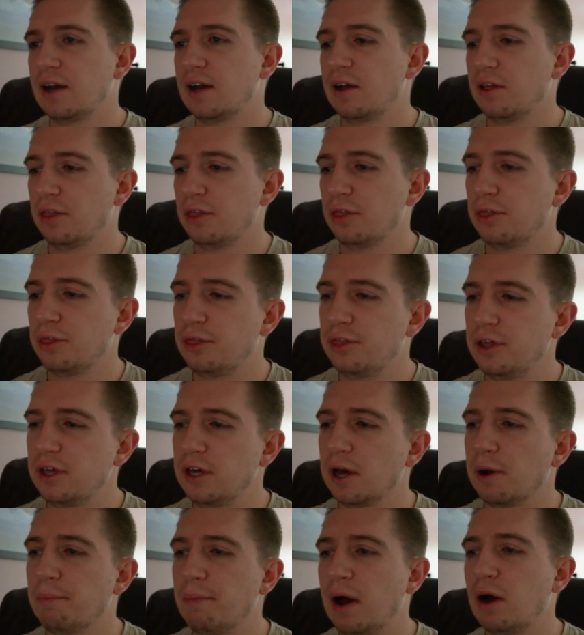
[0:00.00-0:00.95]
the
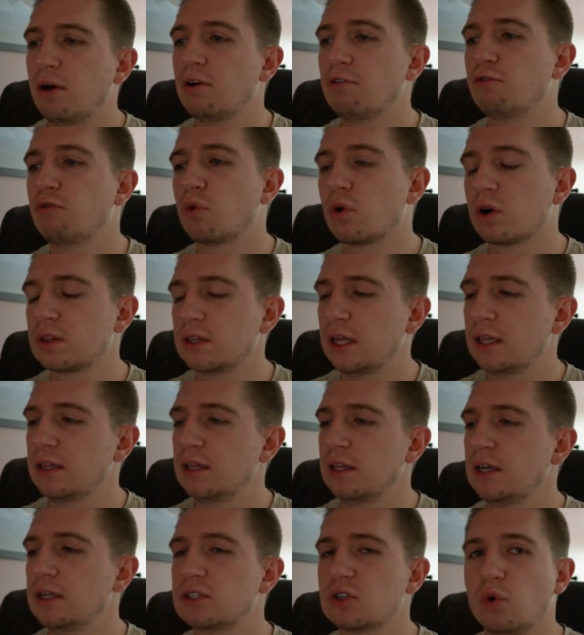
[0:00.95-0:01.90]
amount of work that
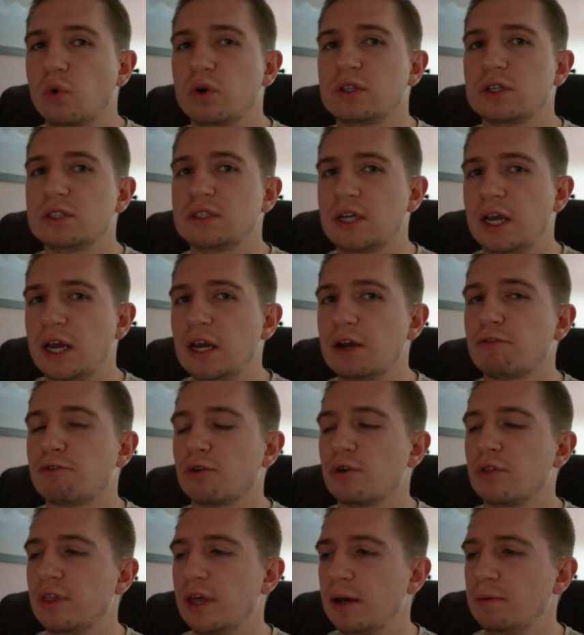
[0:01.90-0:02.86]
it's going to take
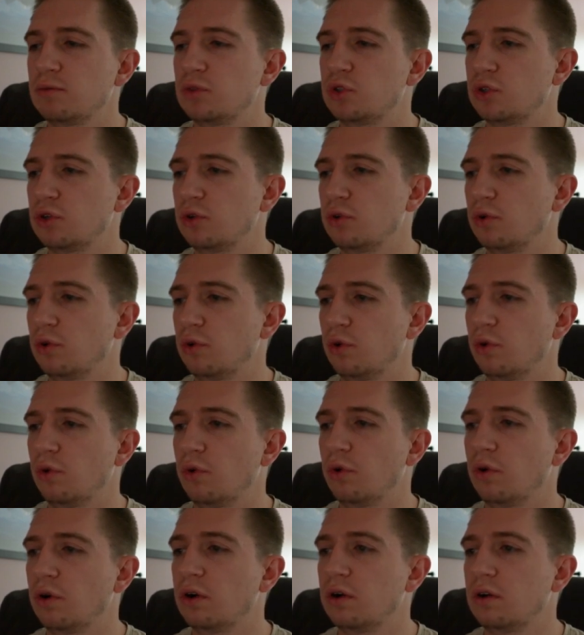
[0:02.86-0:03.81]
for them
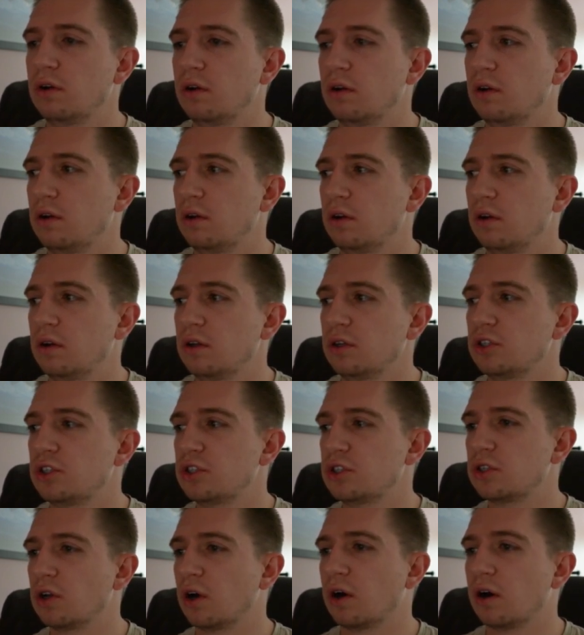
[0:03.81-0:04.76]
to
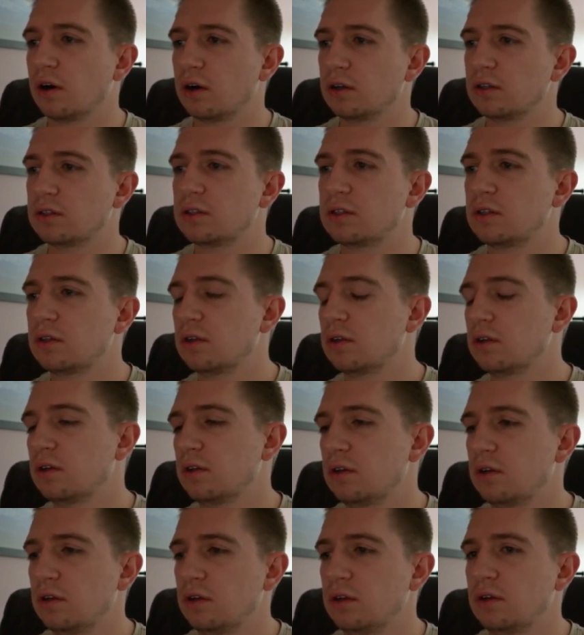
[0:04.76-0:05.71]
start
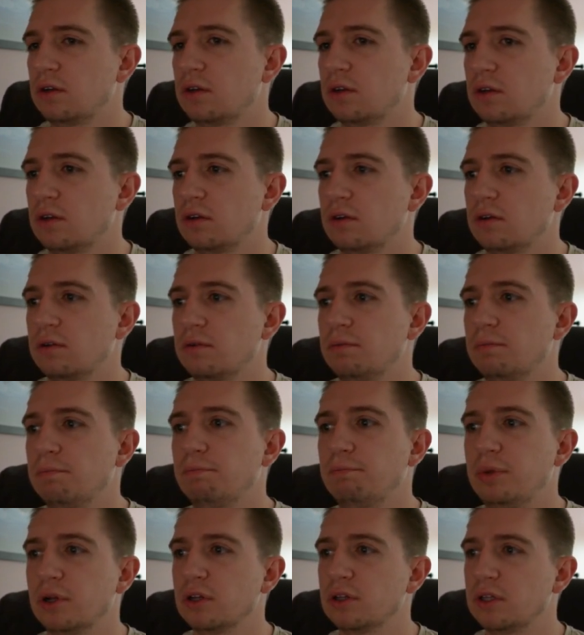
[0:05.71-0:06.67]

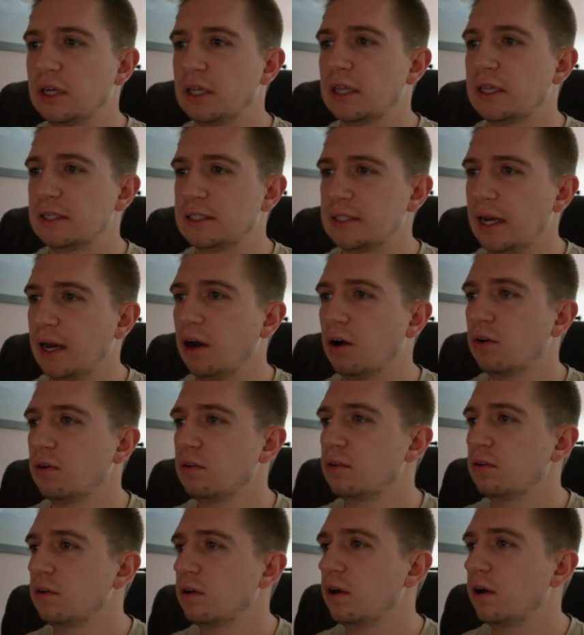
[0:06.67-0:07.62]
building this
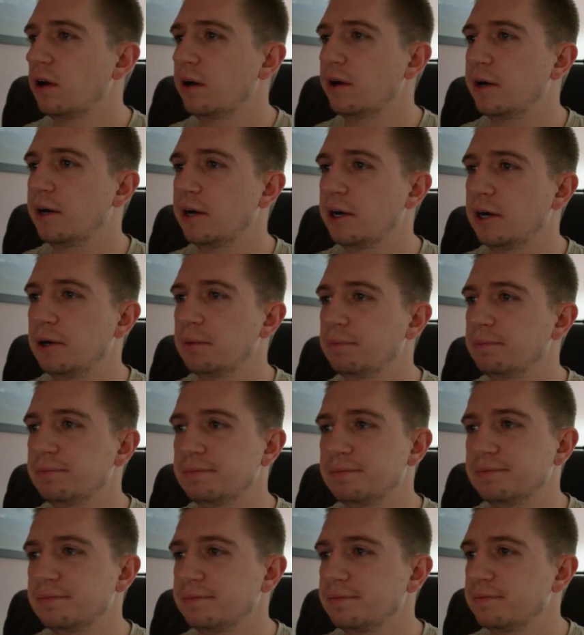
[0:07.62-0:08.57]
out.
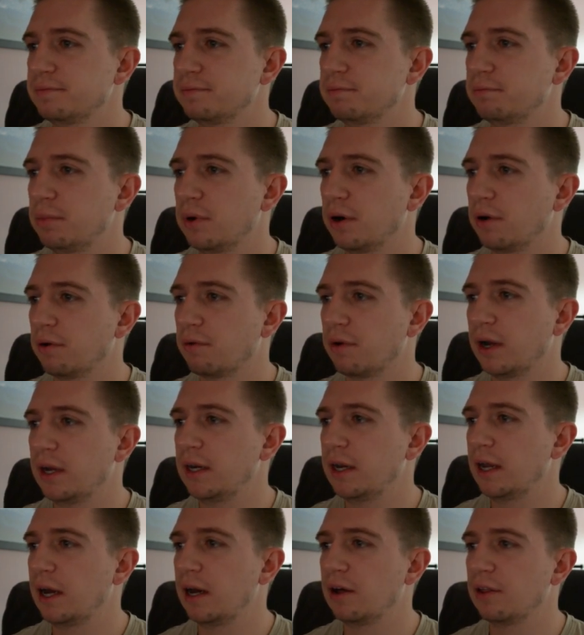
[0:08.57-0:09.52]
But right
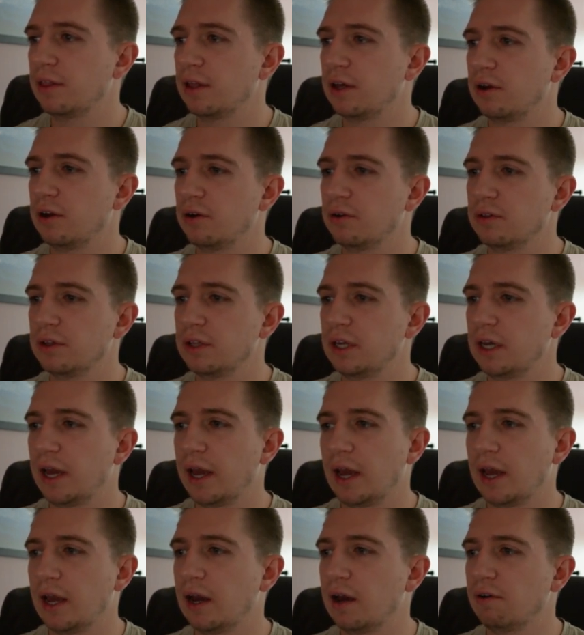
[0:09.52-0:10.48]
now they only
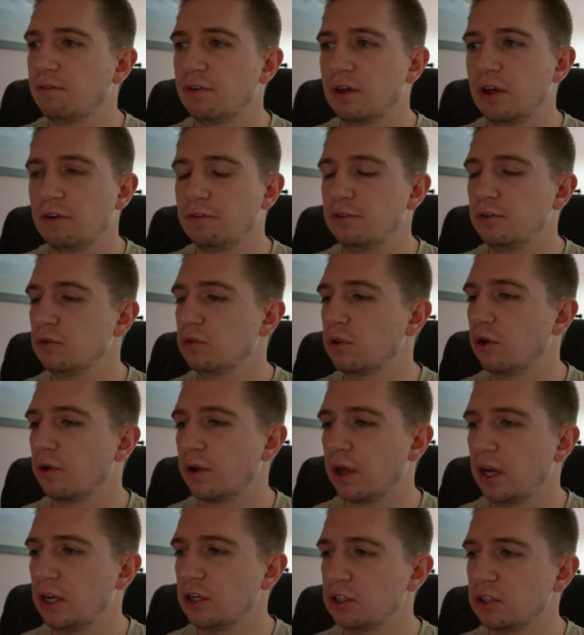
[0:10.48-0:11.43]
have a few
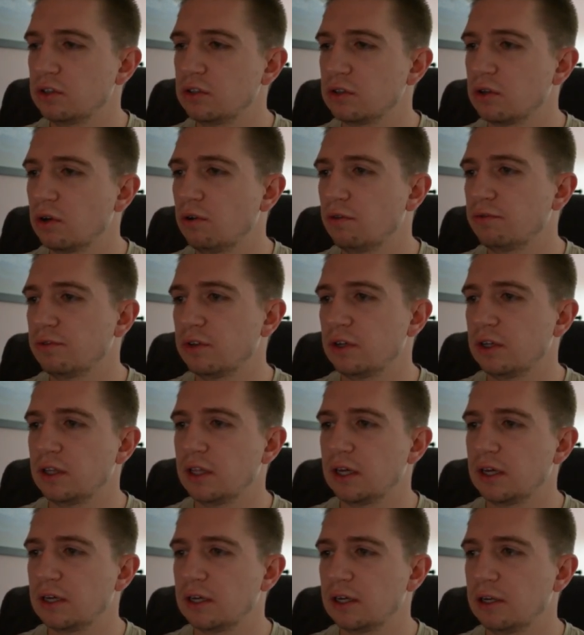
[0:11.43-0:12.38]
locations. Hopefully
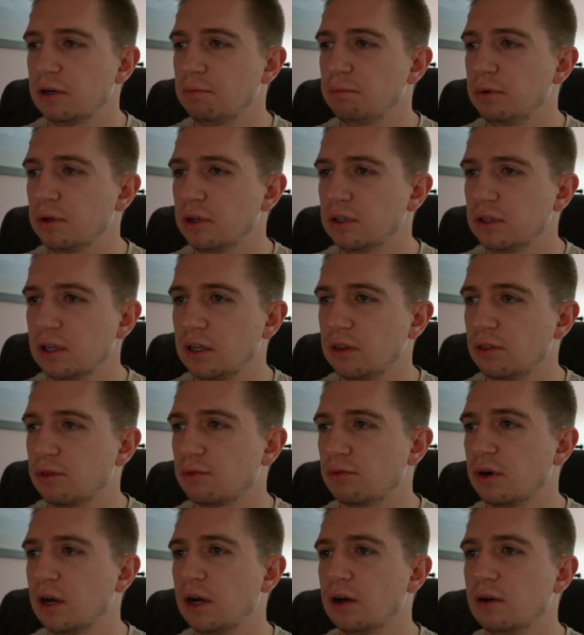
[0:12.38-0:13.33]
they could build it
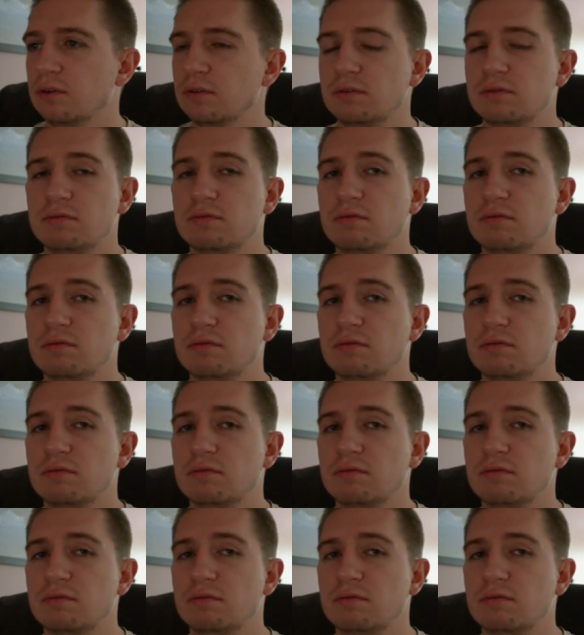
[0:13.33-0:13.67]
throughout